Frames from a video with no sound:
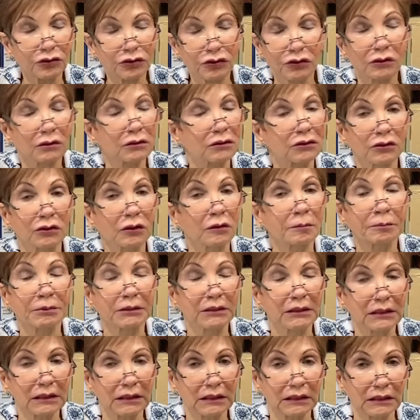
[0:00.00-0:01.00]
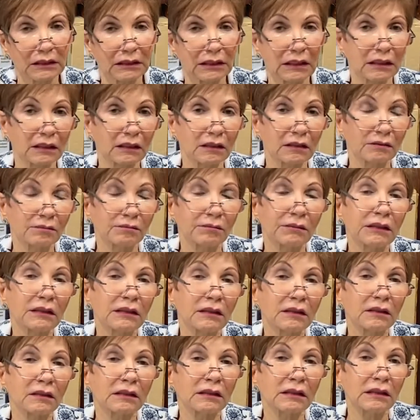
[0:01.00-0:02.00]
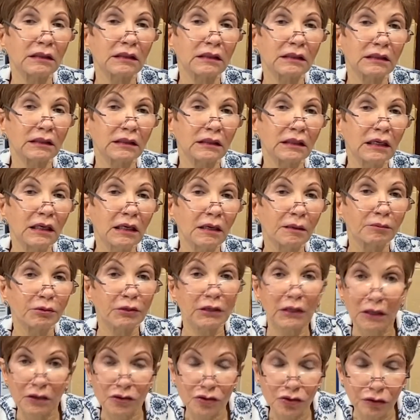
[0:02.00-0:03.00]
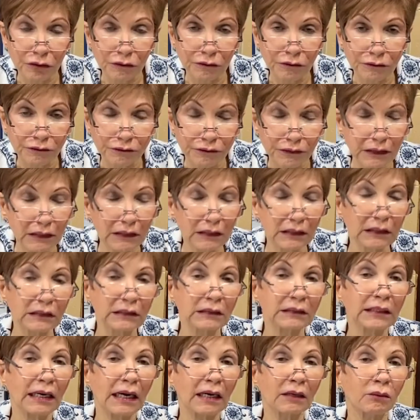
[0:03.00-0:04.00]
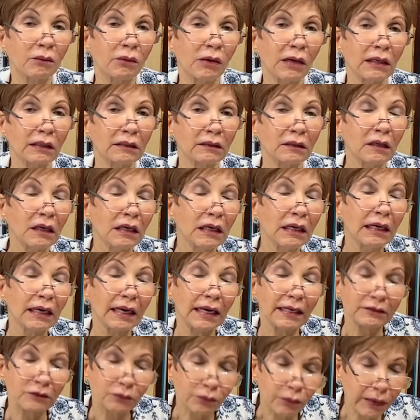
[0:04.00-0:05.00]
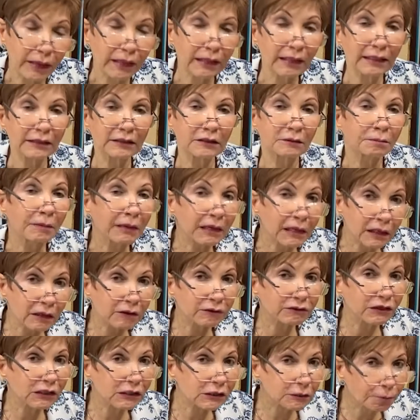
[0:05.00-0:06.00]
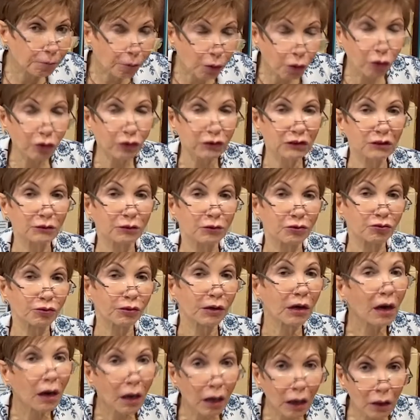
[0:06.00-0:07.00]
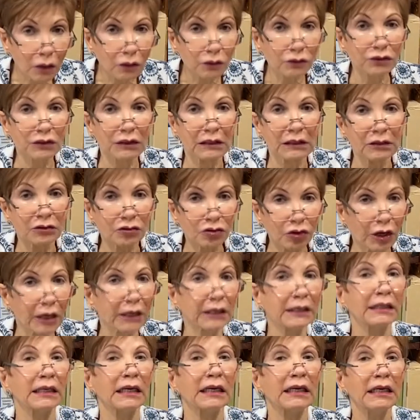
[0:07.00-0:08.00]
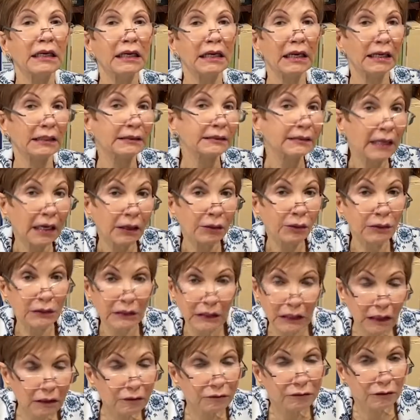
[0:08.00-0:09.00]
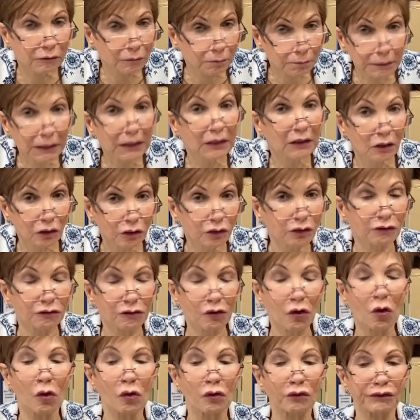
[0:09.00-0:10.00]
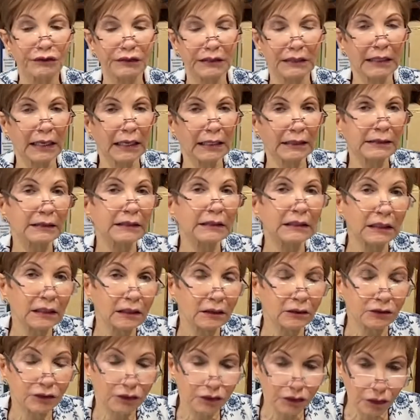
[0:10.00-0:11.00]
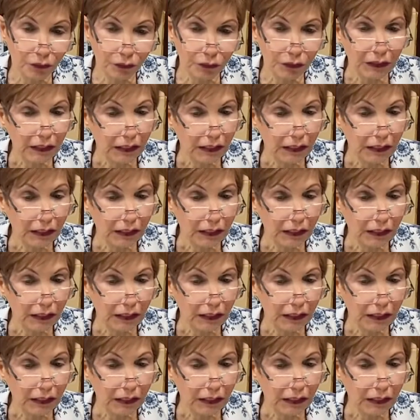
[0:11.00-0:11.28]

surpasses the production of in Taiwan, as well as many of these ports which were closed in China and Taiwan, even because of COVID-19. So